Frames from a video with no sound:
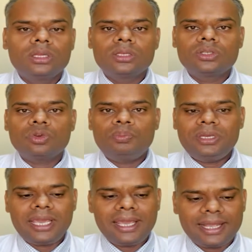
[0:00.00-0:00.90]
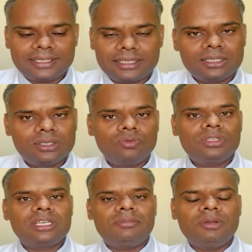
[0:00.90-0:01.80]
So PAH,
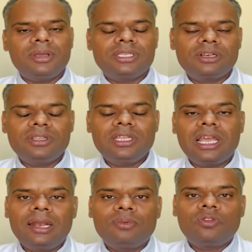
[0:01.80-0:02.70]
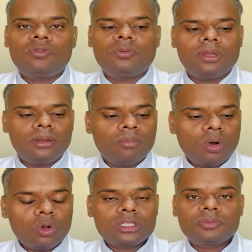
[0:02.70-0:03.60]
which can be measured with the help of
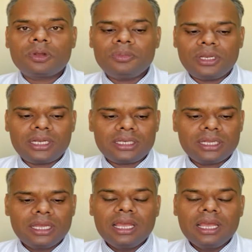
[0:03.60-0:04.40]
moles per minute